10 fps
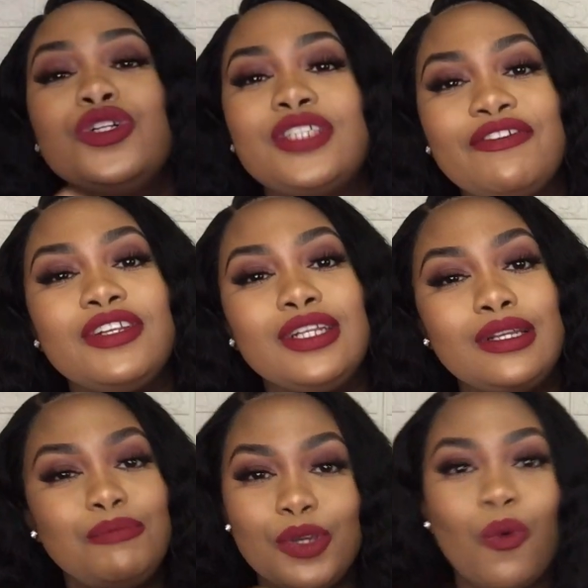will
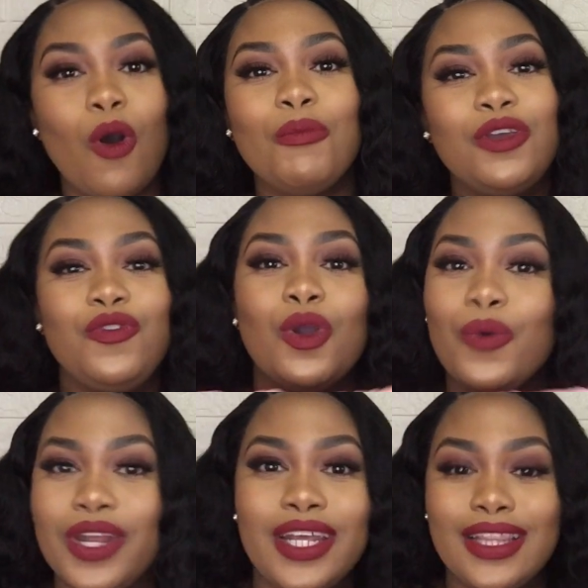definitely be warm if you're
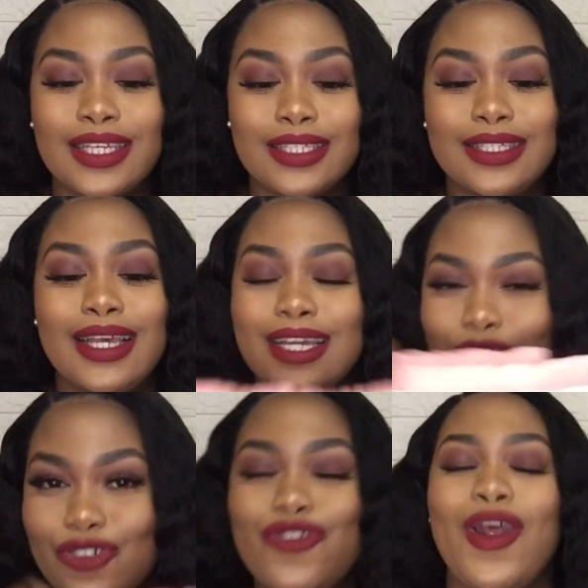wearing this
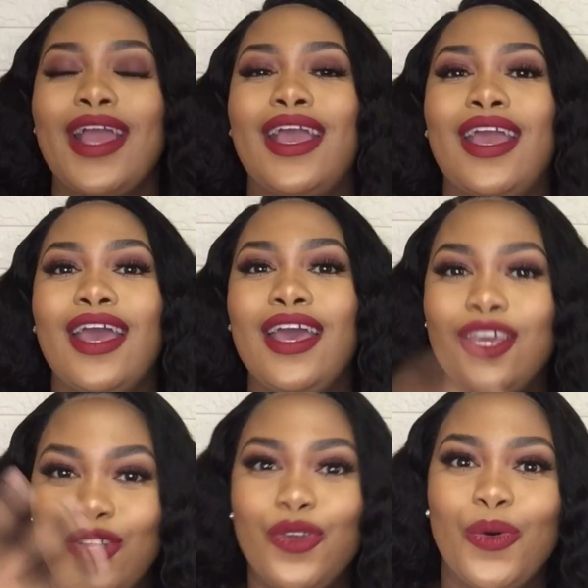trek,
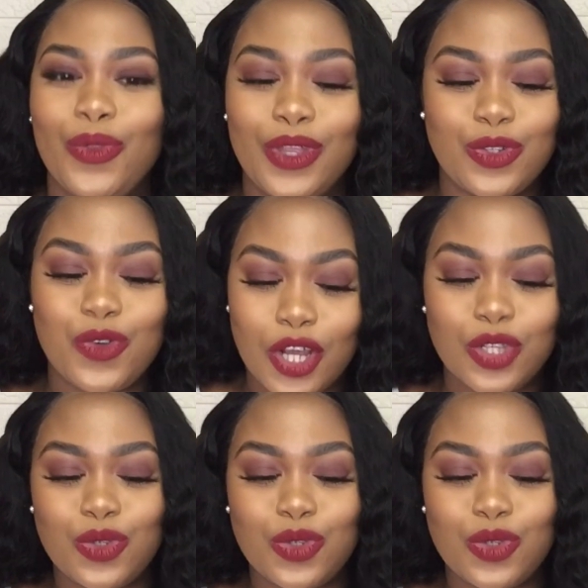you know, the trek